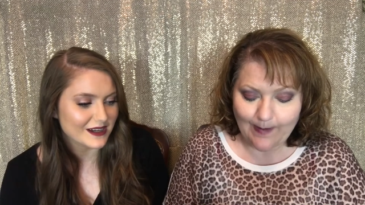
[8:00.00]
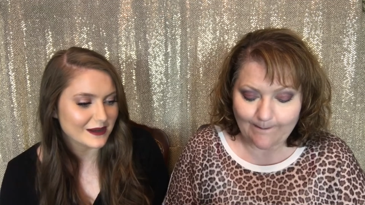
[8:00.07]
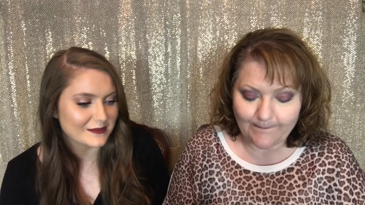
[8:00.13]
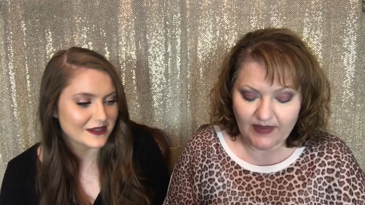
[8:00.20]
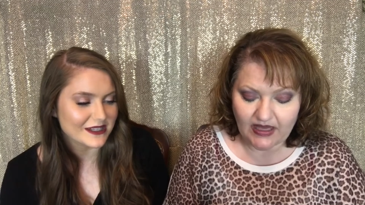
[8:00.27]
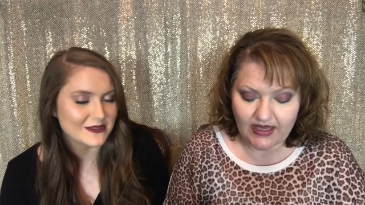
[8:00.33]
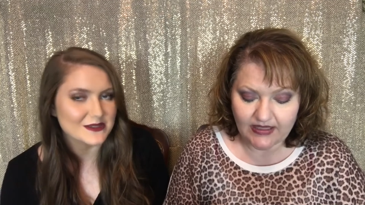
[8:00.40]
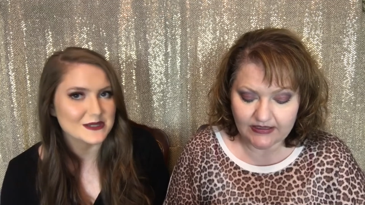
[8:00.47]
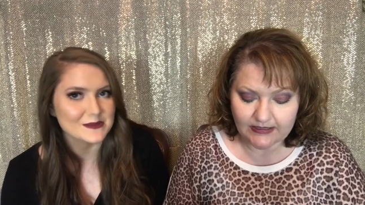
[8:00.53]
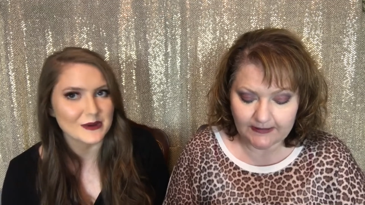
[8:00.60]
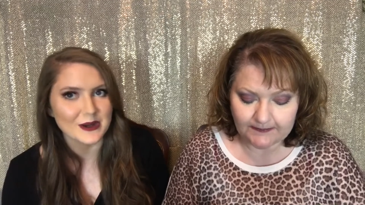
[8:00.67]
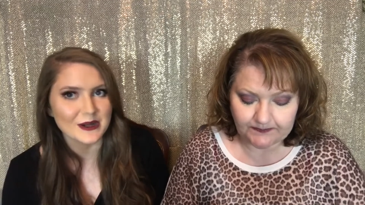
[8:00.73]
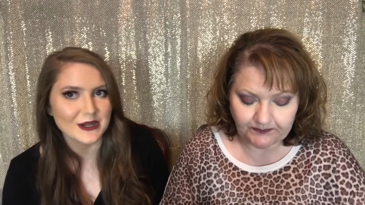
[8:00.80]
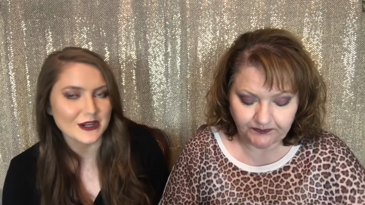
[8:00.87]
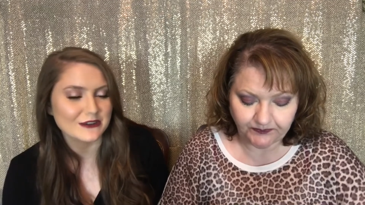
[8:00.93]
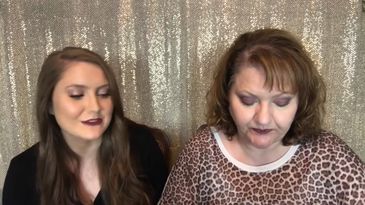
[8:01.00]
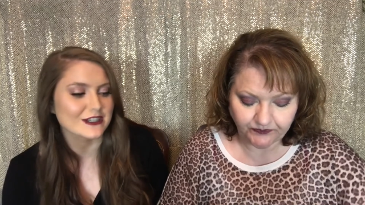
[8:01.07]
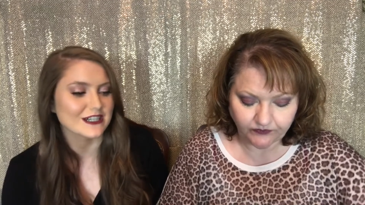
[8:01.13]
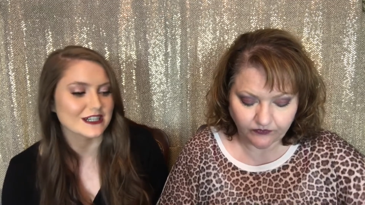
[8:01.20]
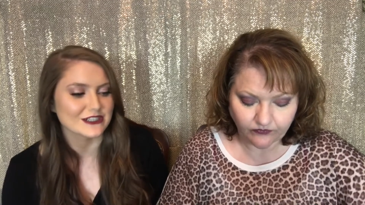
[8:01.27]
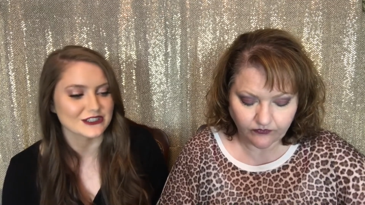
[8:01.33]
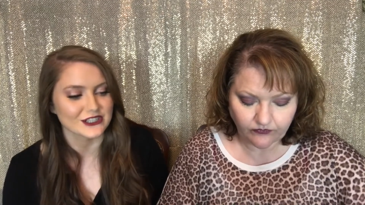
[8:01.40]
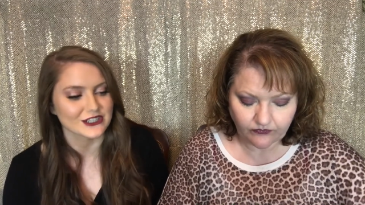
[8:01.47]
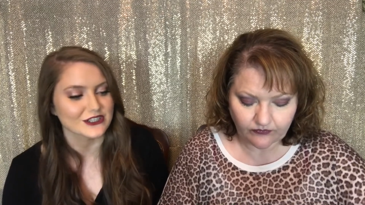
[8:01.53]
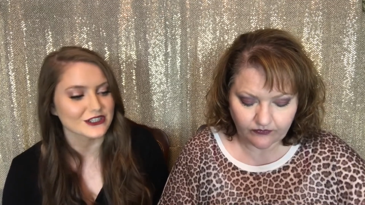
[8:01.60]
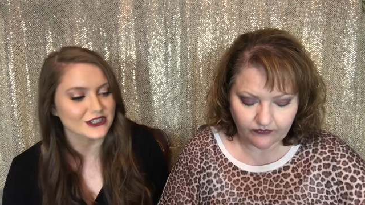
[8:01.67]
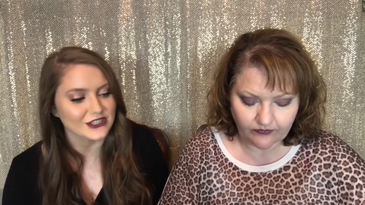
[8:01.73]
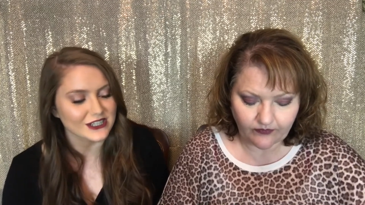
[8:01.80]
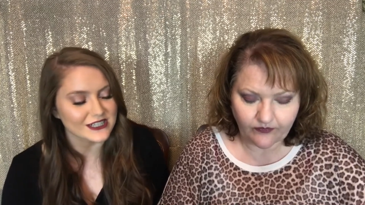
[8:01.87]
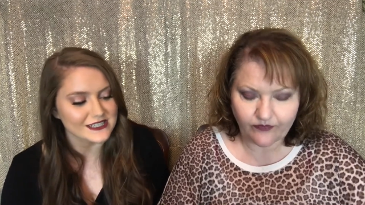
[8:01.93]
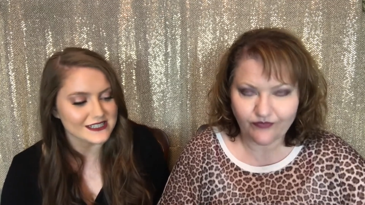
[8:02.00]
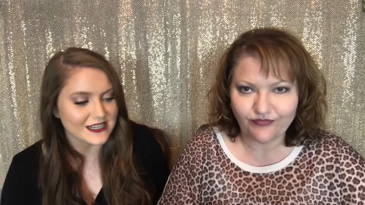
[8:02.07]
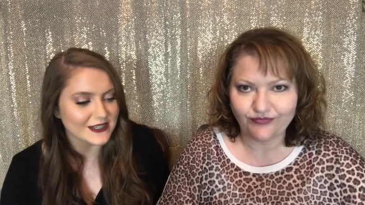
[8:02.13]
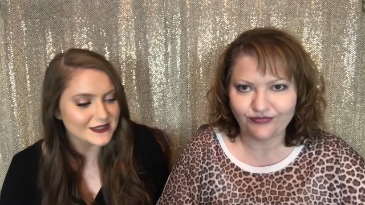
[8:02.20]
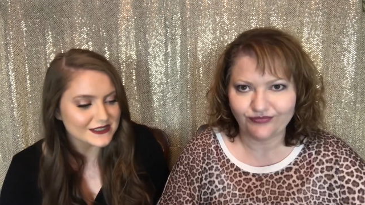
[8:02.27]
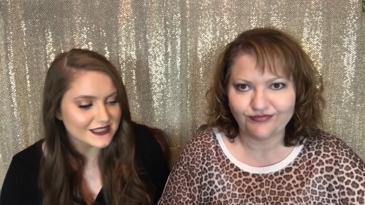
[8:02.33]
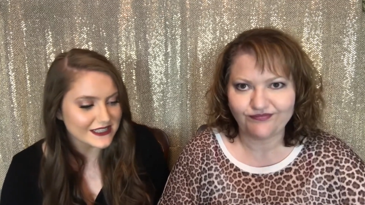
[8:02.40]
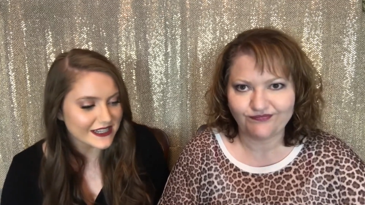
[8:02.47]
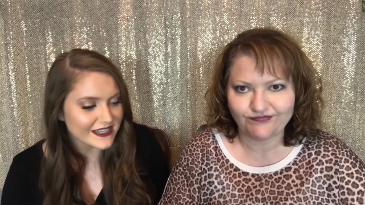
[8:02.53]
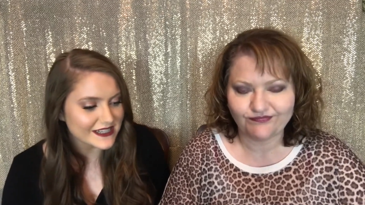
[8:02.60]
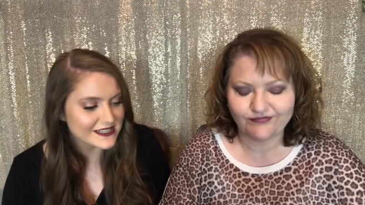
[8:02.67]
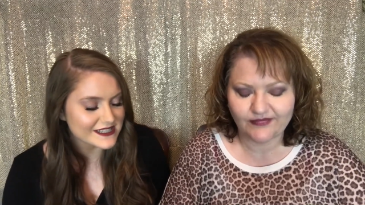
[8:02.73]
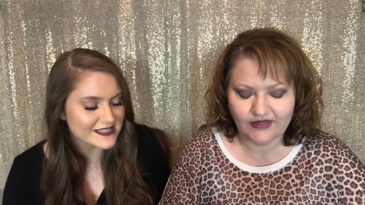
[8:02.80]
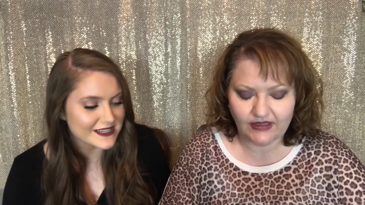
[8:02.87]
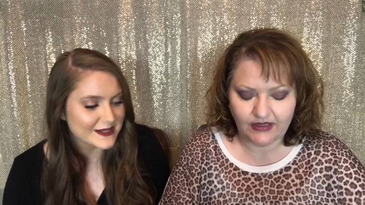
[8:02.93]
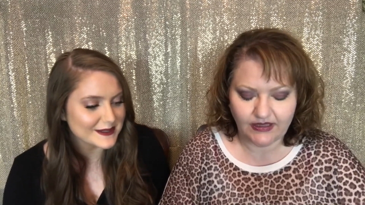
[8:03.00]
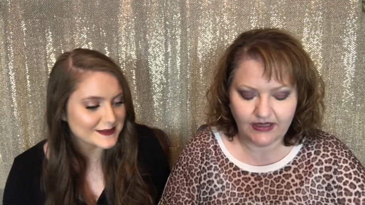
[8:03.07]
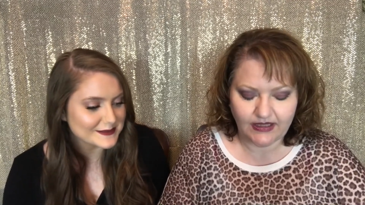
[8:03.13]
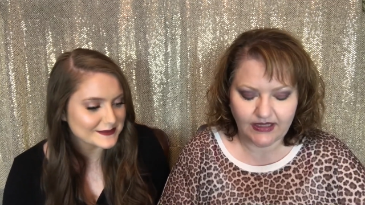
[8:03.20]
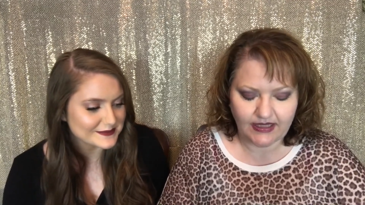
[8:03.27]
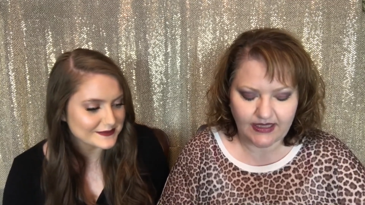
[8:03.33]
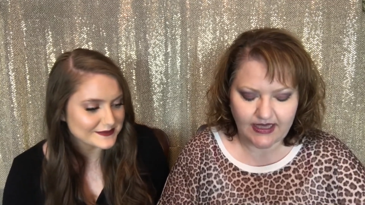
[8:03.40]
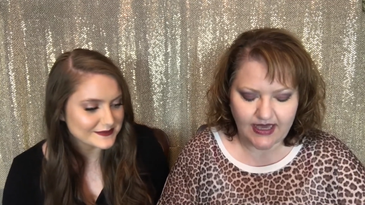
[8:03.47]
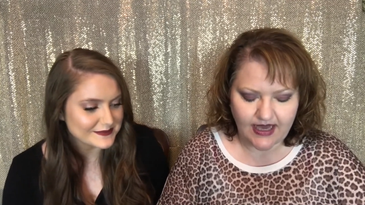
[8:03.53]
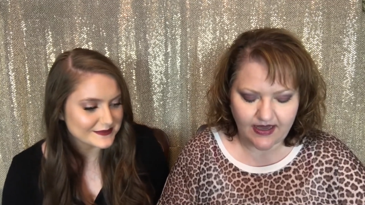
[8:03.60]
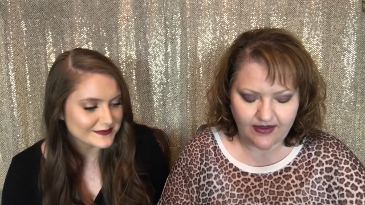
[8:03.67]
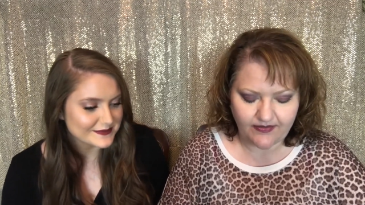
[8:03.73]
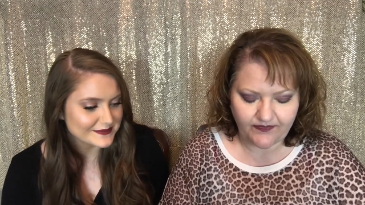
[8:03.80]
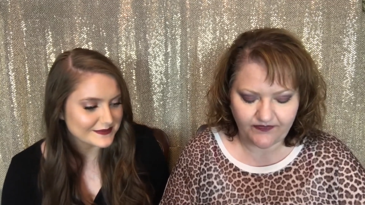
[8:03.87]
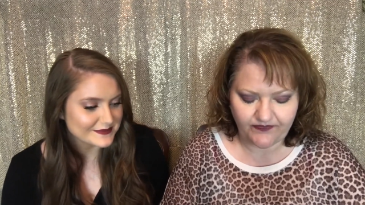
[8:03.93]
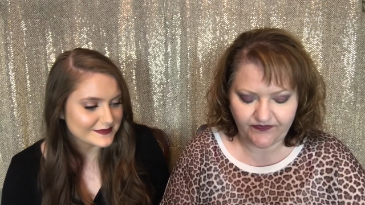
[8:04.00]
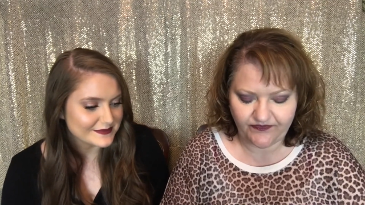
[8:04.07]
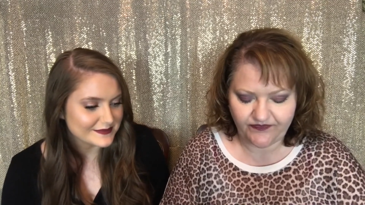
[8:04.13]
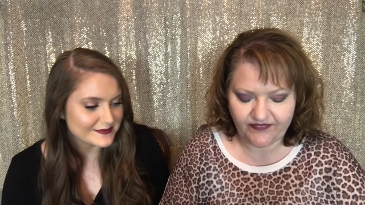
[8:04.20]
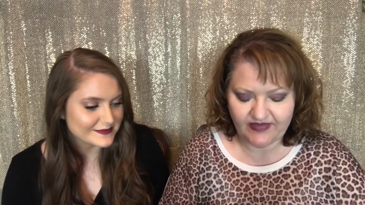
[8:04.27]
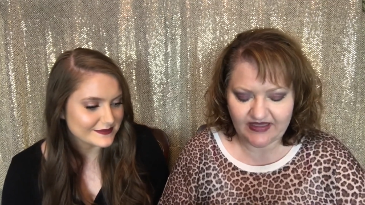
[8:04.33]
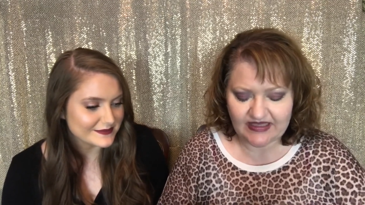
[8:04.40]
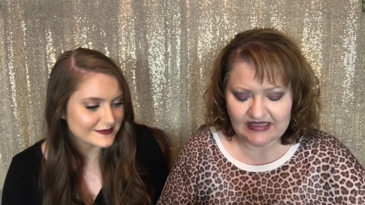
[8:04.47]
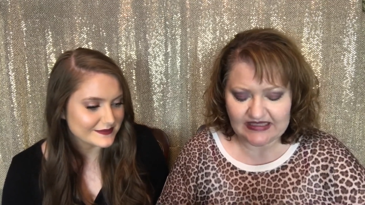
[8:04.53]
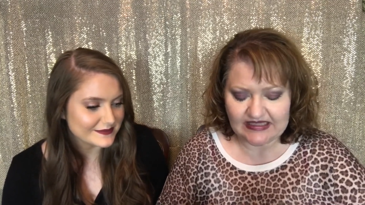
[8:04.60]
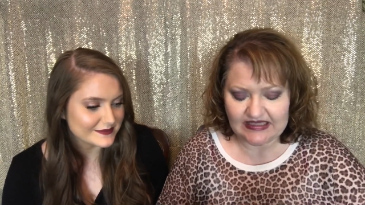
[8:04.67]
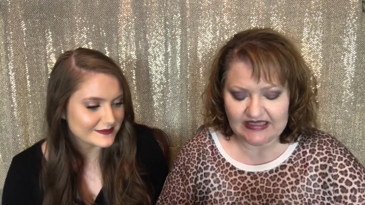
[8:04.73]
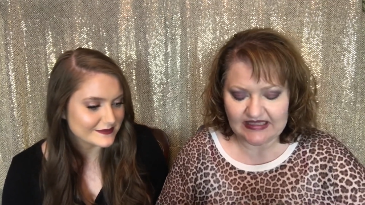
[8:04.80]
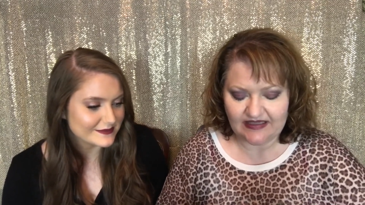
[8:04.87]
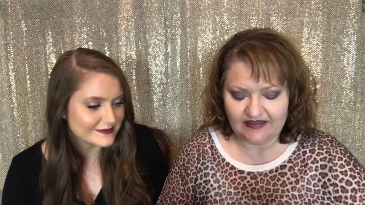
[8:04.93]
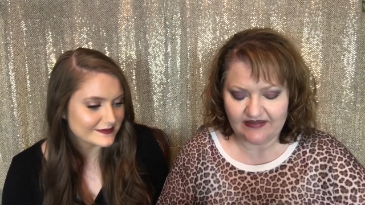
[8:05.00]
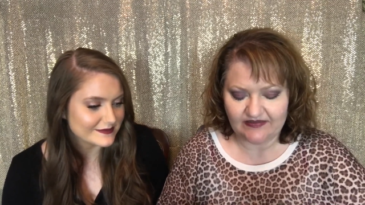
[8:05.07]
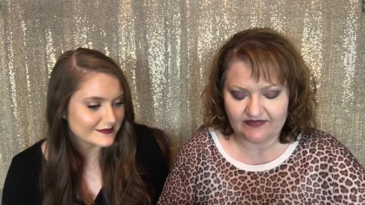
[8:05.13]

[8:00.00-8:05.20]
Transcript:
Speaker 1: I mean, but it was probably over one hundred degrees out today, so. Yeah. Mm.